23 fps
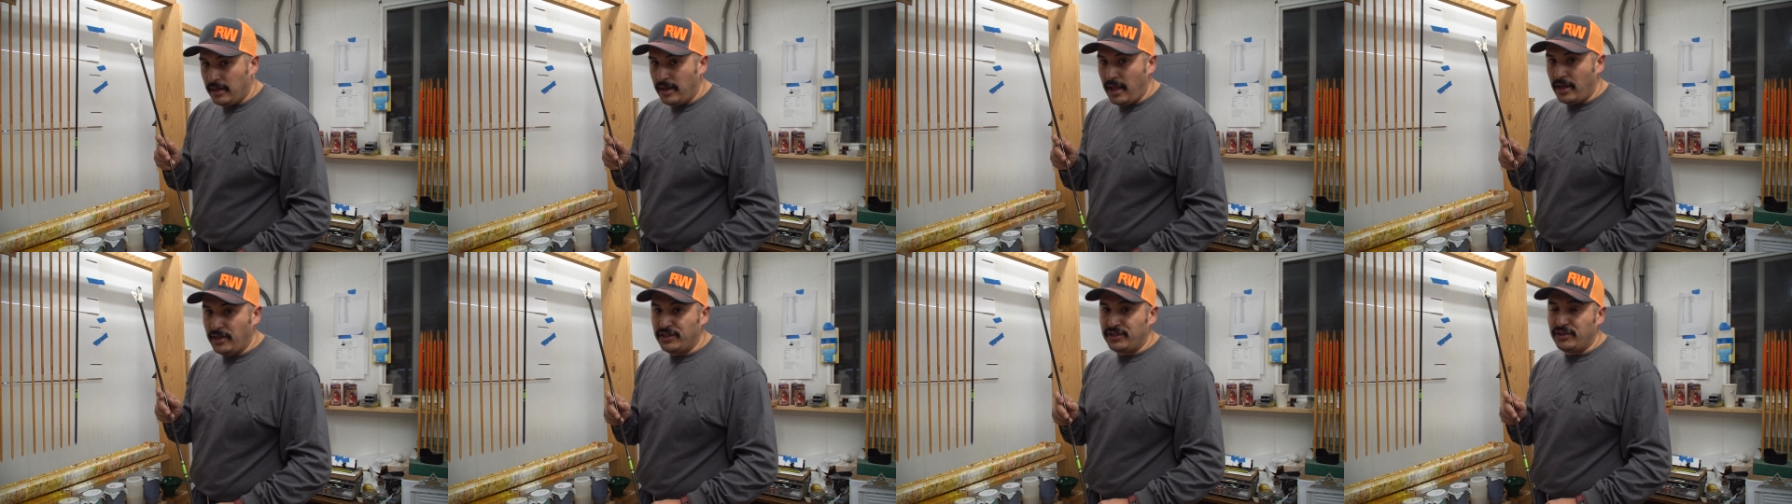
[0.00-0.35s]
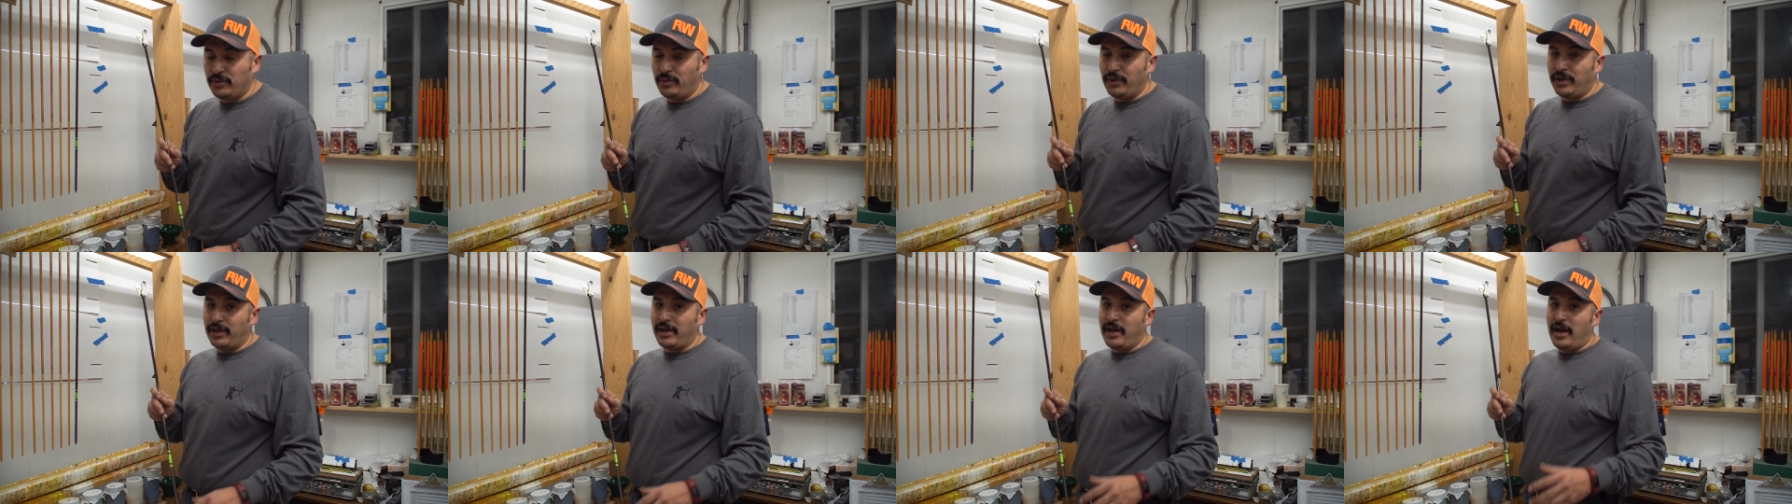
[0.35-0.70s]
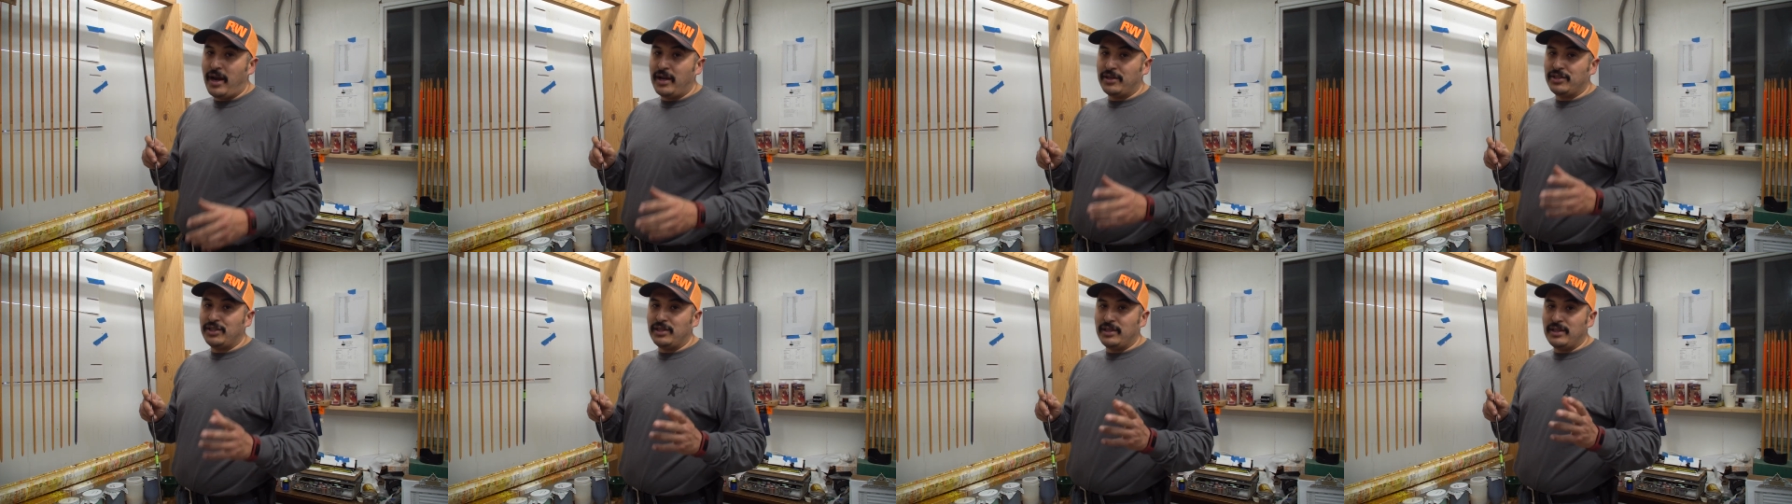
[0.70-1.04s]
Now just a word of
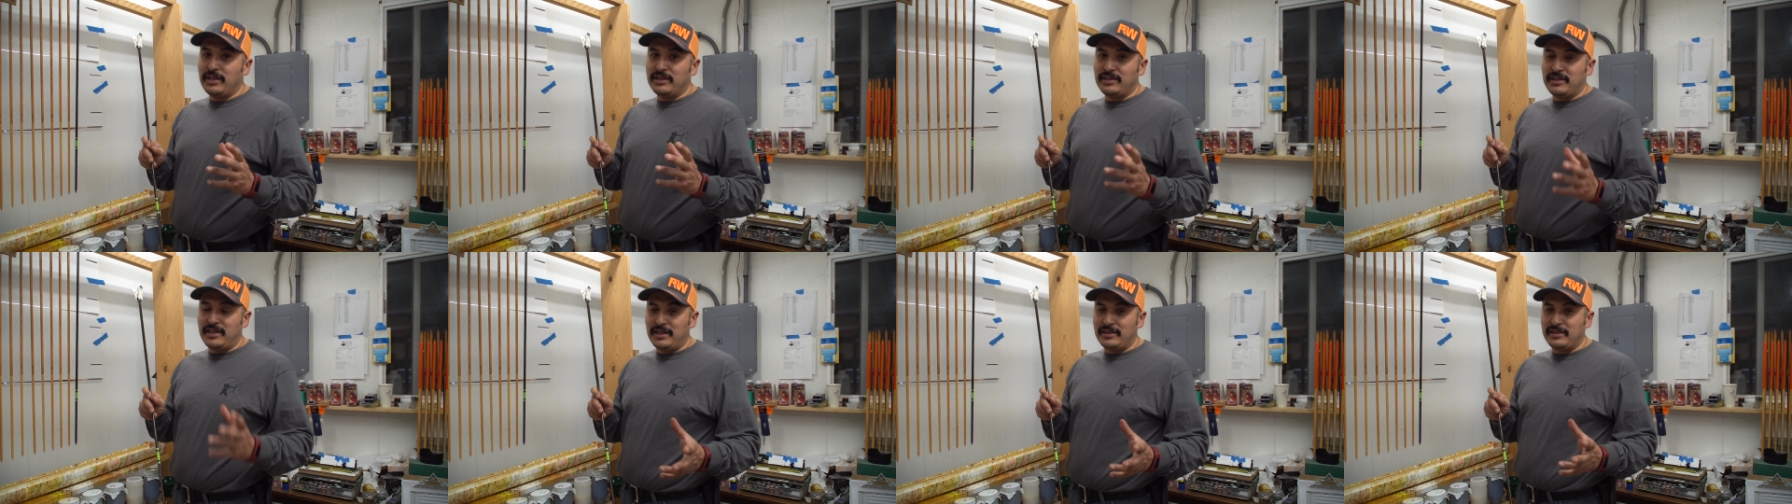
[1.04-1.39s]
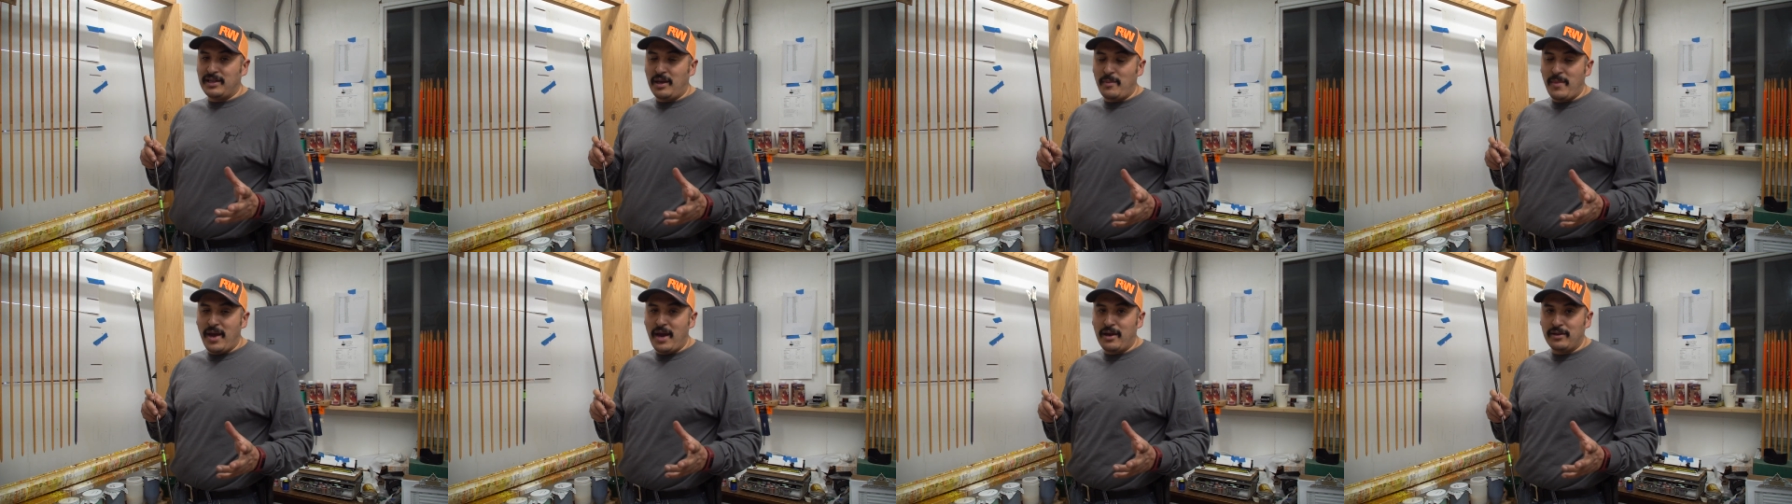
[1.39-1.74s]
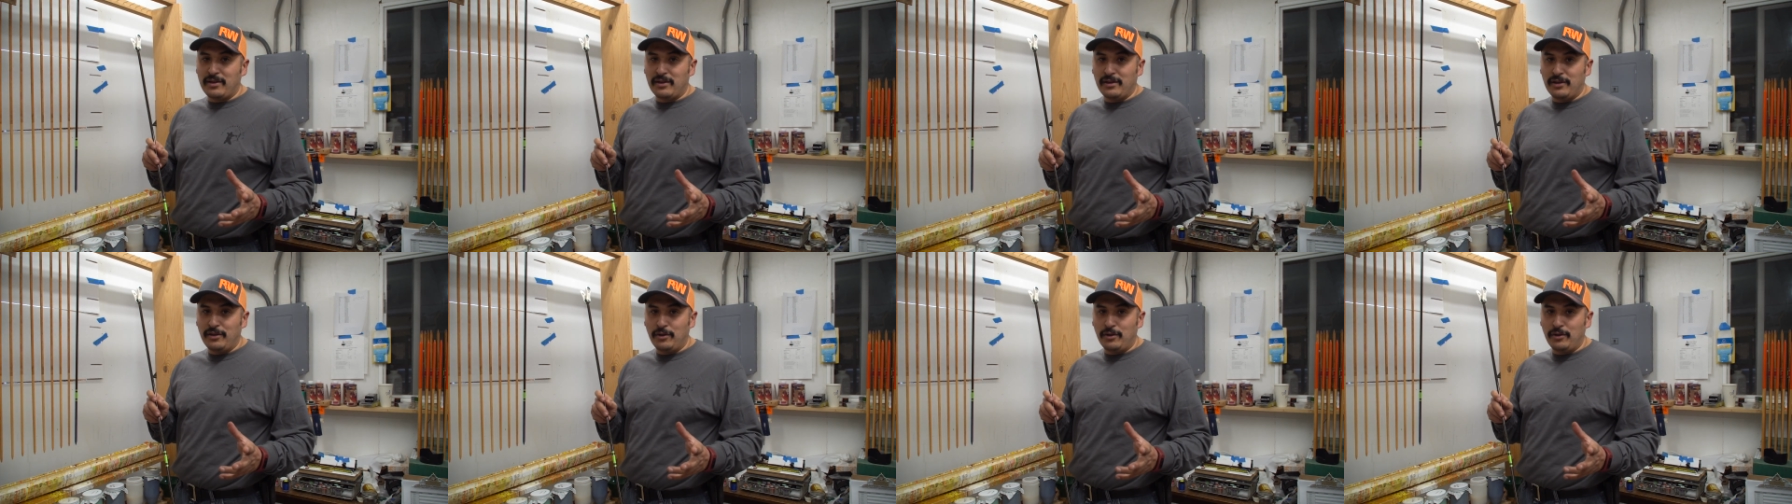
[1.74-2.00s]
caution, this does come out a